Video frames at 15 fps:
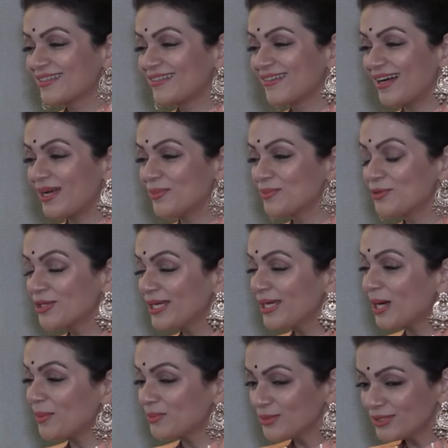I'm
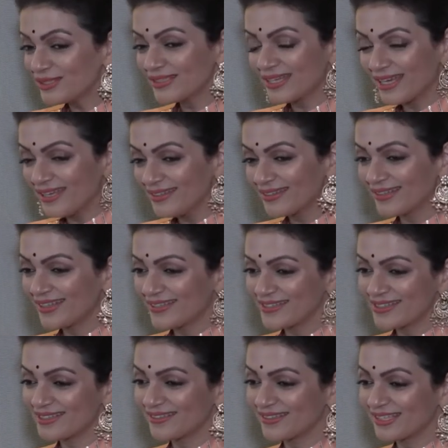really humbled again
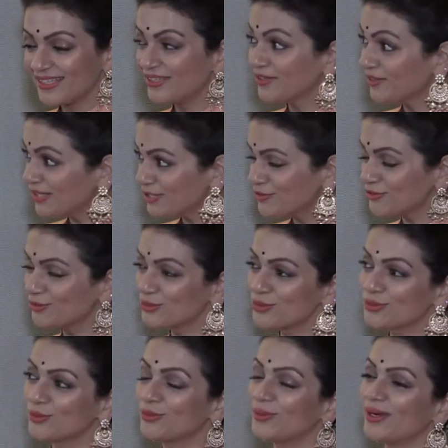that he agreed to do
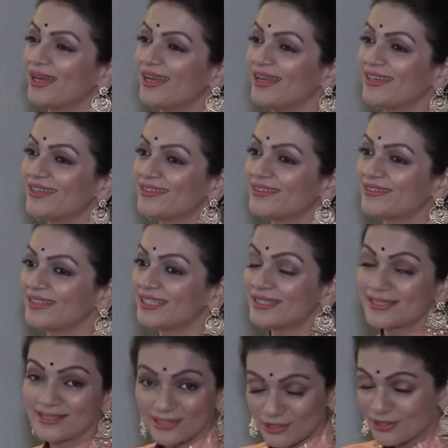so, and
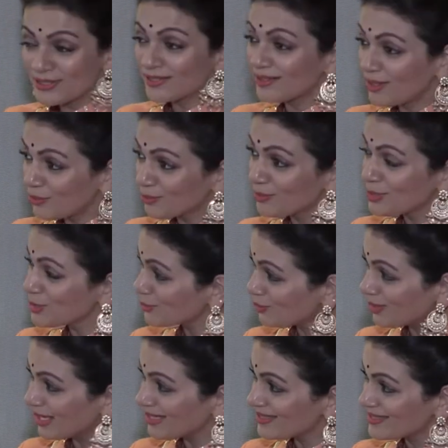it's just turned out to be
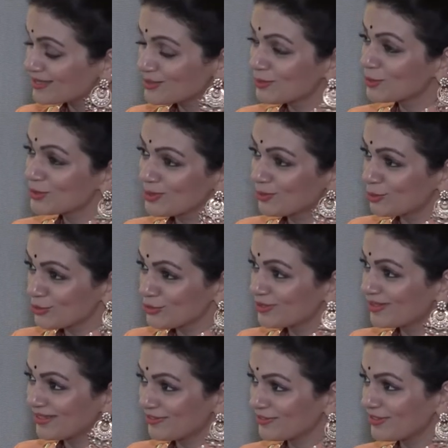so nice. It's the most
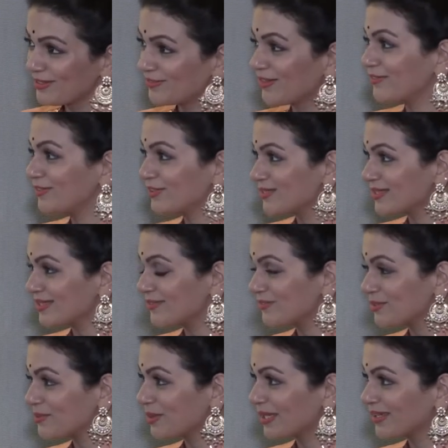emotional gift I've ever
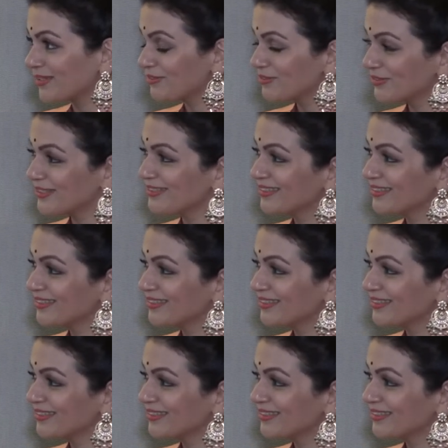received in my life. Yeah.